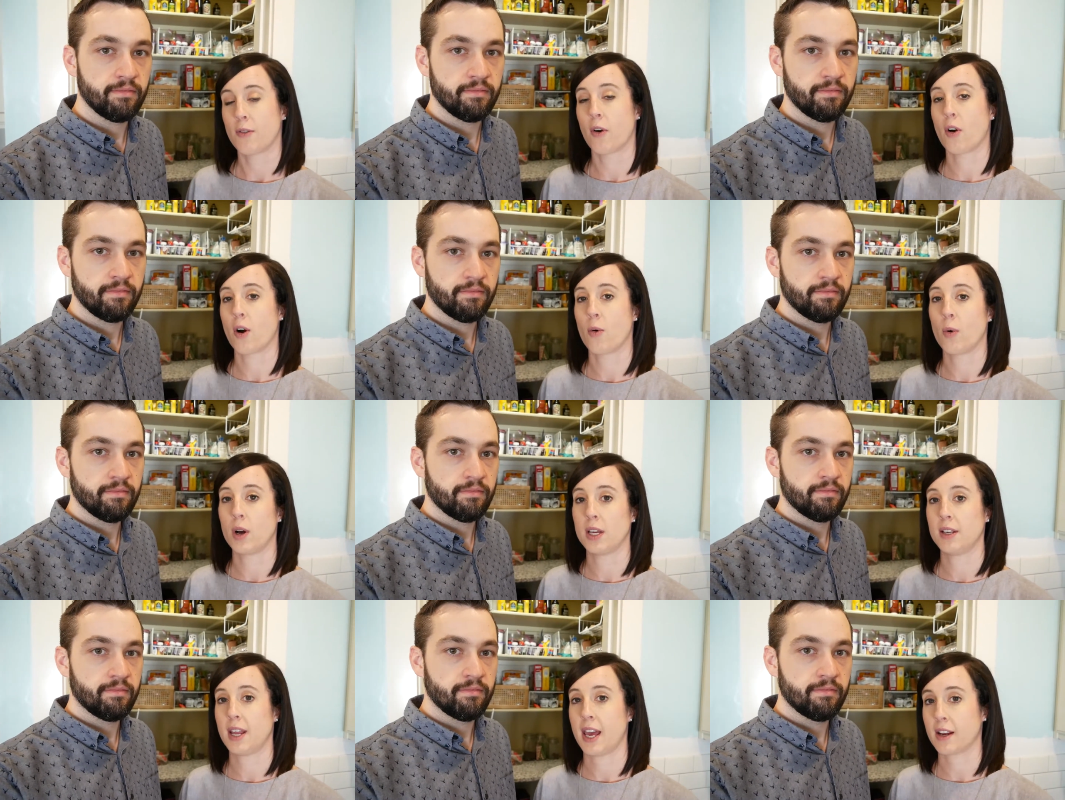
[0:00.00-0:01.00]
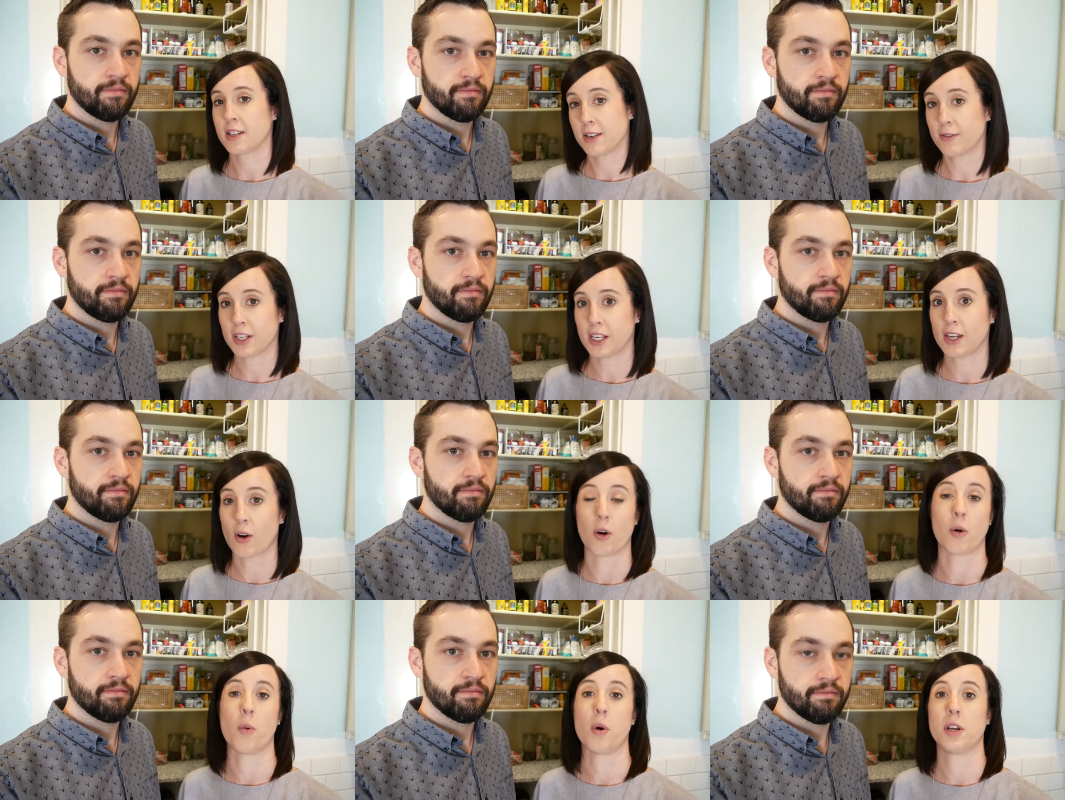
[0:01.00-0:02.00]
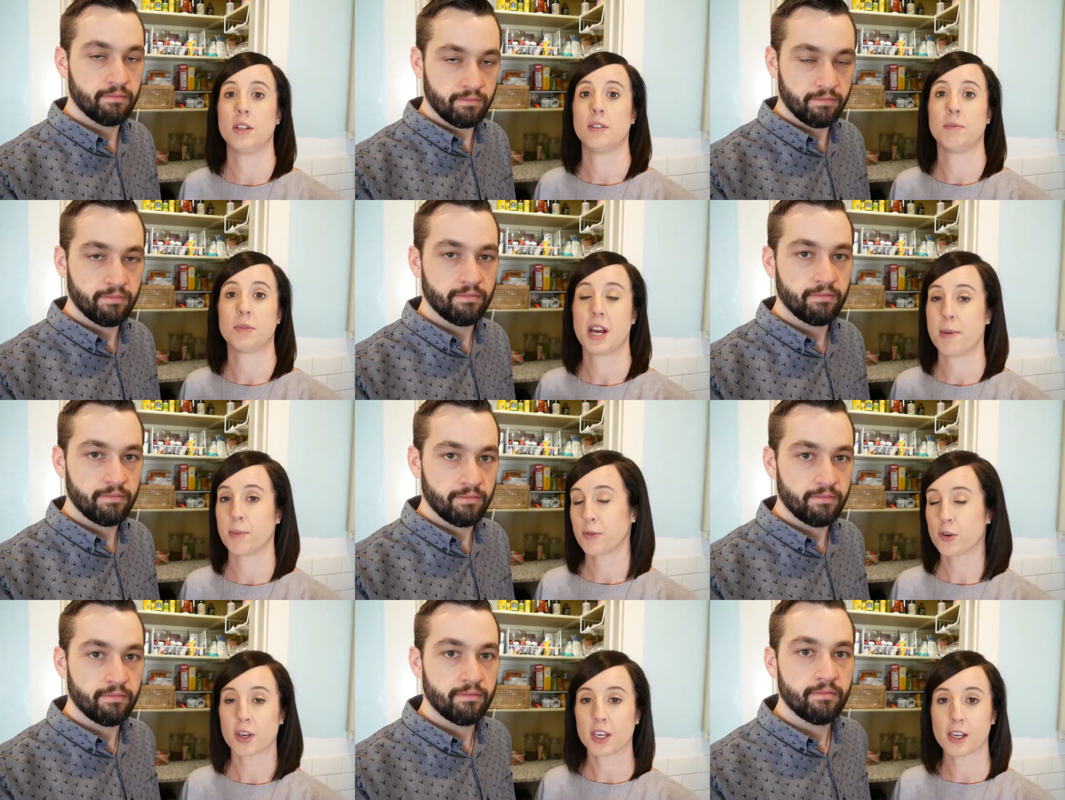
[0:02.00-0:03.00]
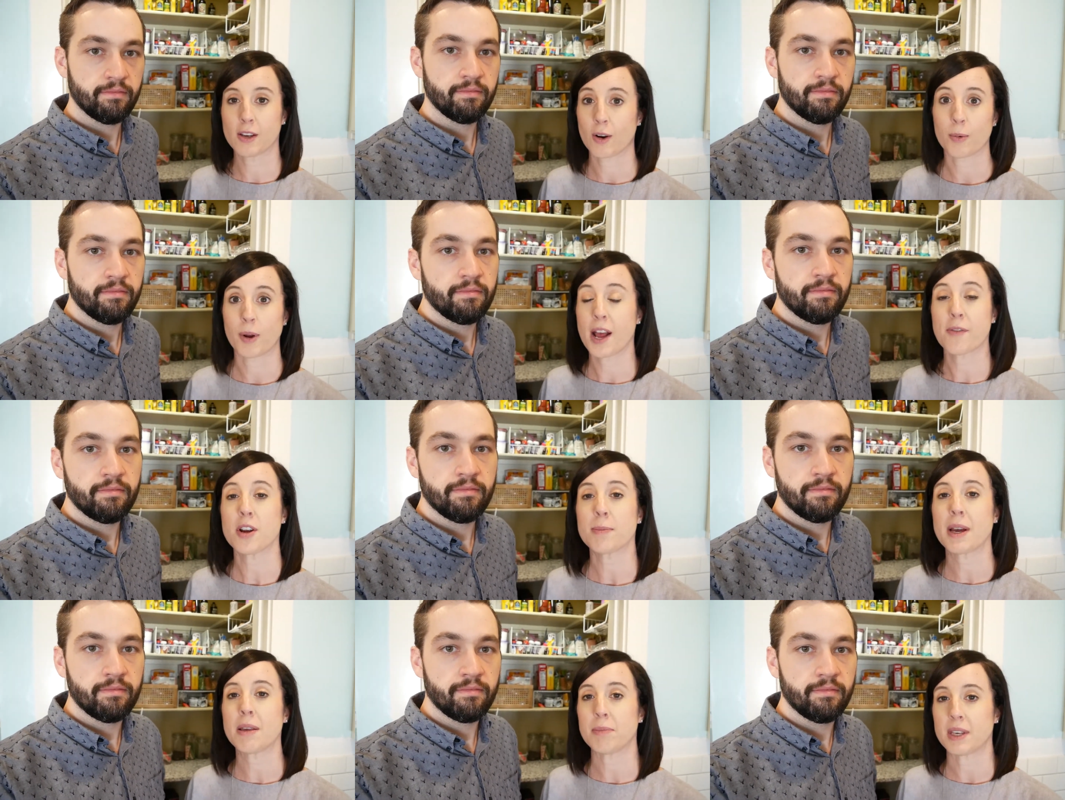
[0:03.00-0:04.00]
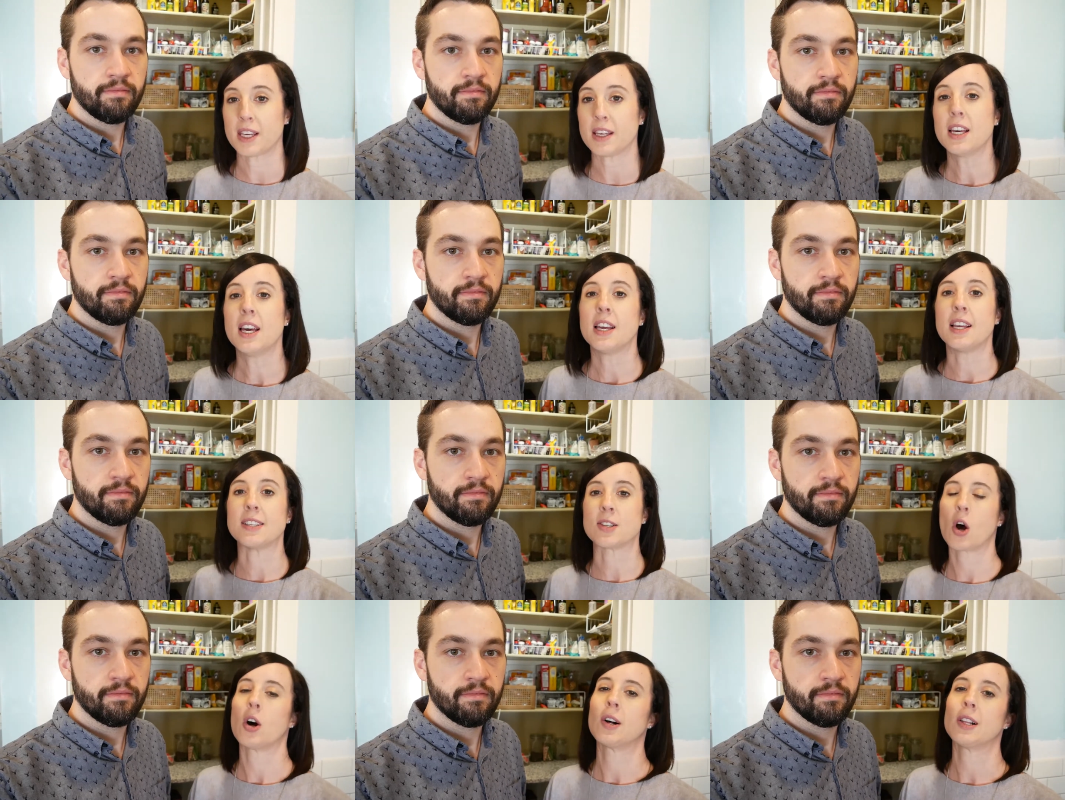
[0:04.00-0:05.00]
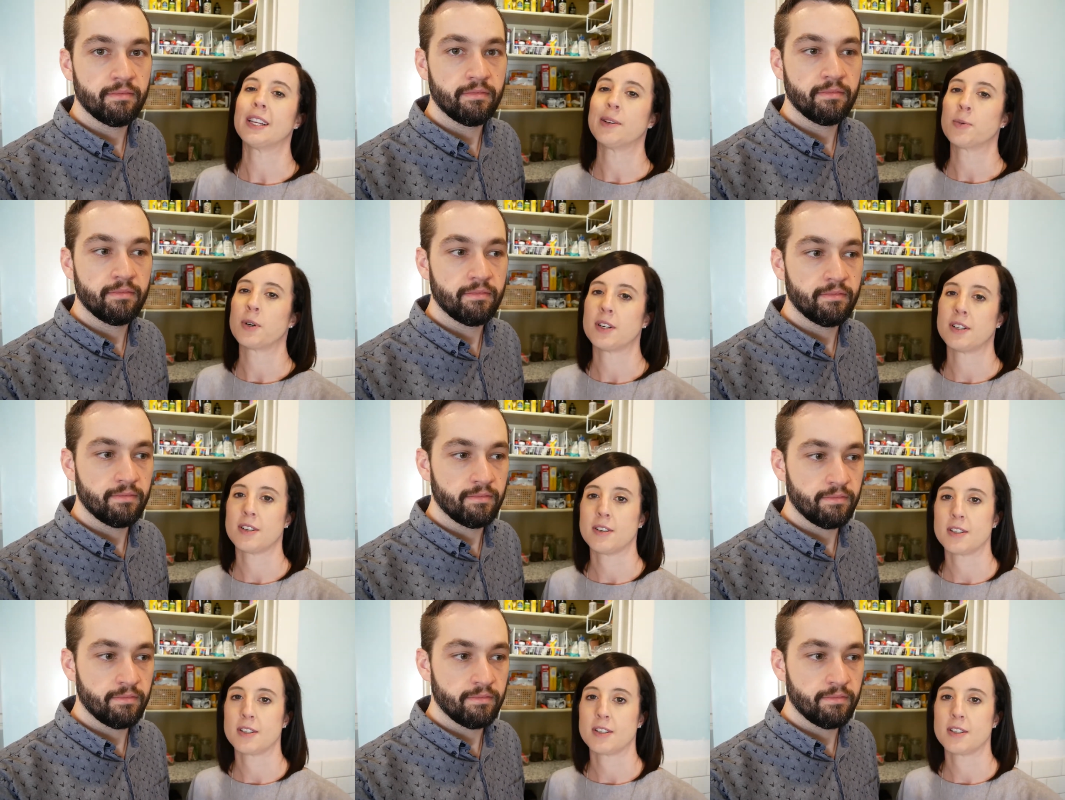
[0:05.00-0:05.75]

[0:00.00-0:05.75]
Speaker 1: for one activity or one time of cooking or whatever it might be is all in one